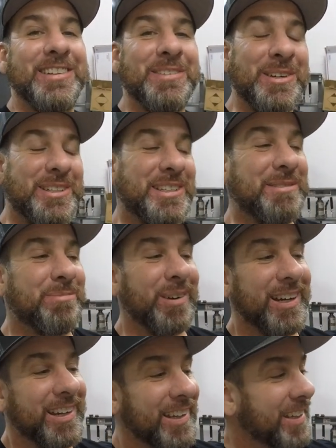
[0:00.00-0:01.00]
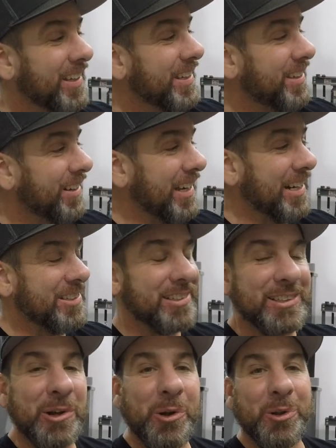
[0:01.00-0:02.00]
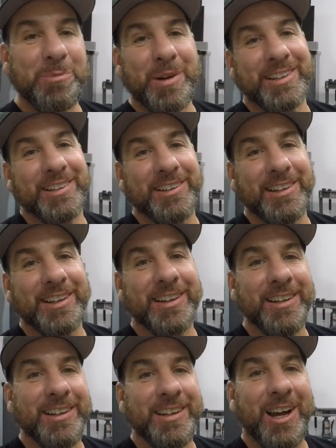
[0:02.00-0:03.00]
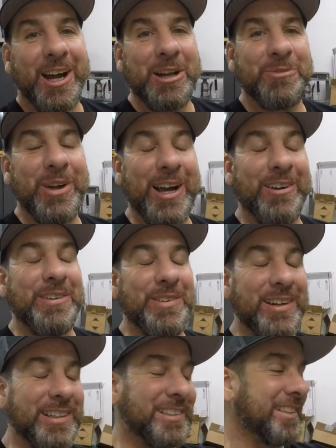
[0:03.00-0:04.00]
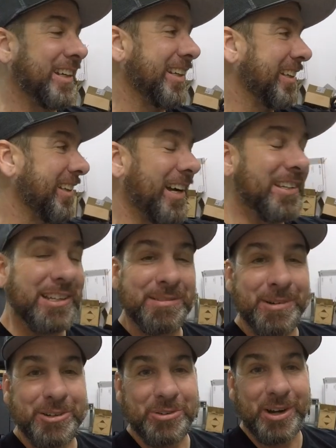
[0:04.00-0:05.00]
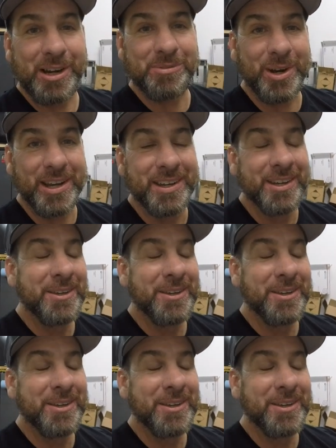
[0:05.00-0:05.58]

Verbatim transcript: emergency brake that'll actually hold my car on a very, very slight incline like my driveway.